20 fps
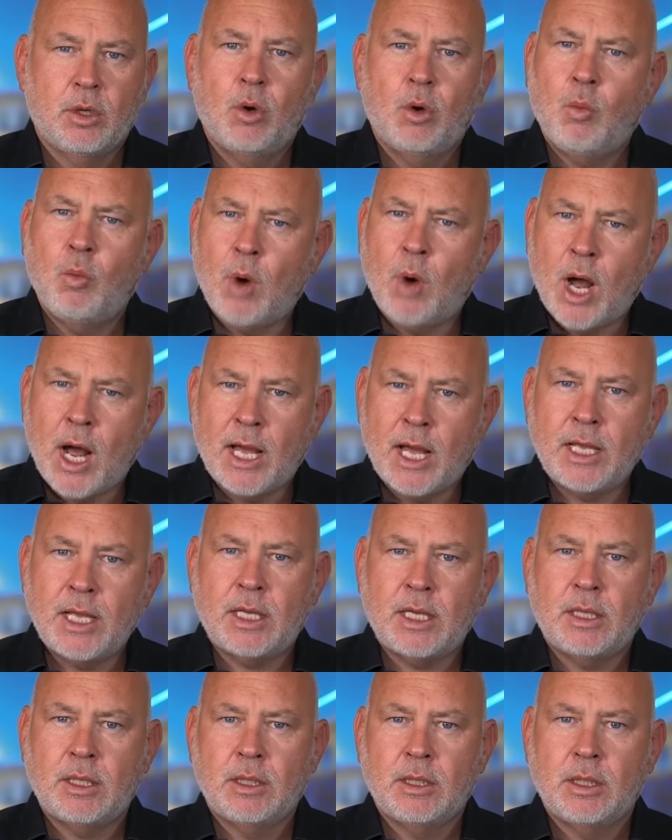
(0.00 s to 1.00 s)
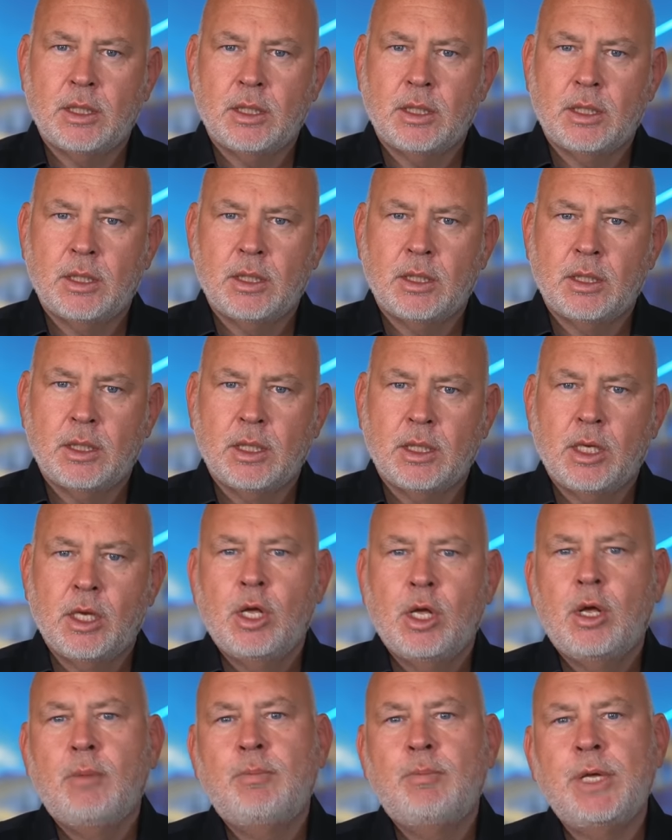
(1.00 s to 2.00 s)
Why?
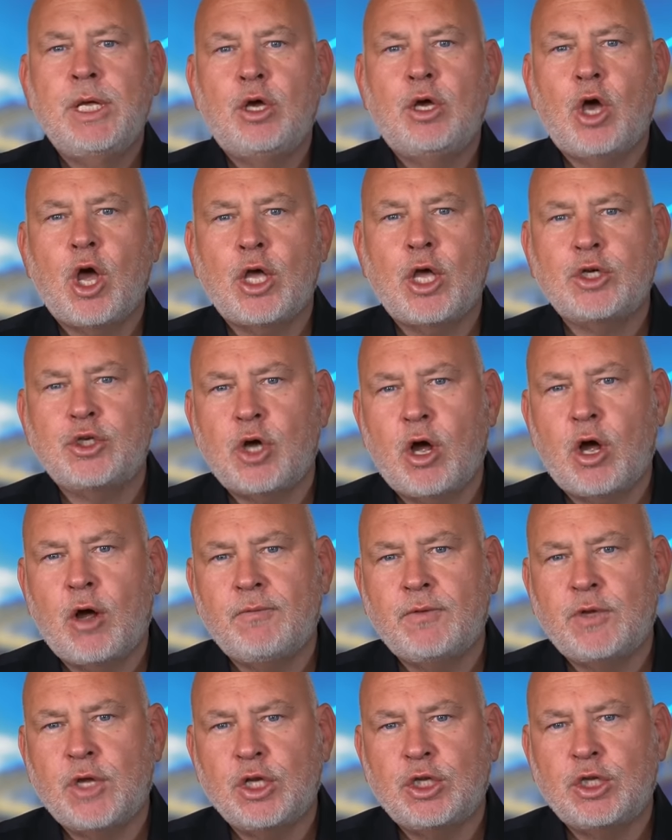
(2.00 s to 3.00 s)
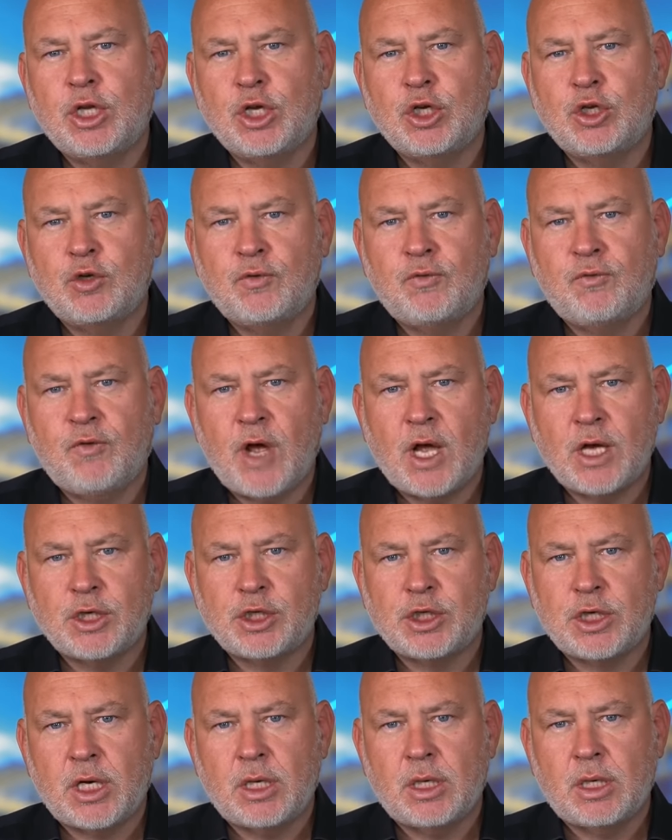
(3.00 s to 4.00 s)
Because of the
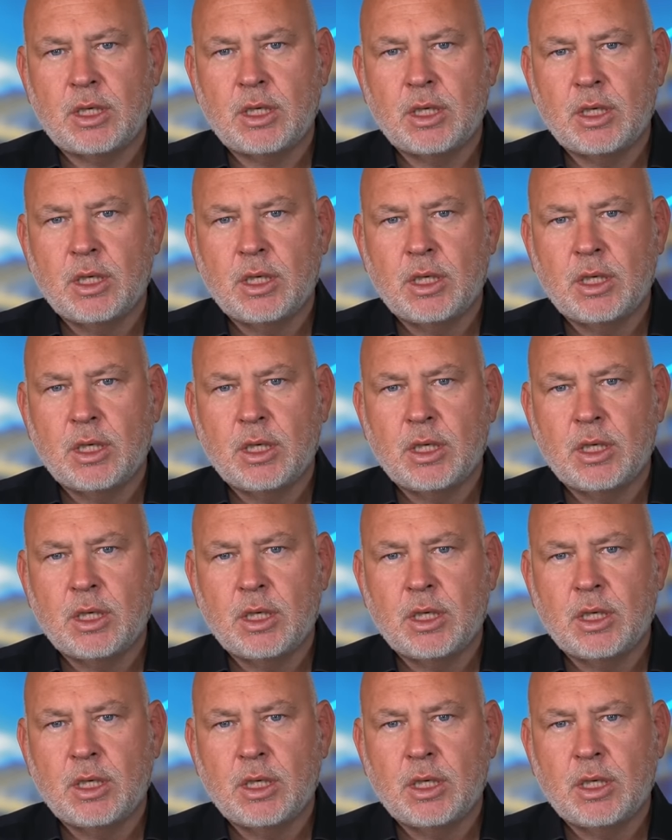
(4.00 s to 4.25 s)
dysfunction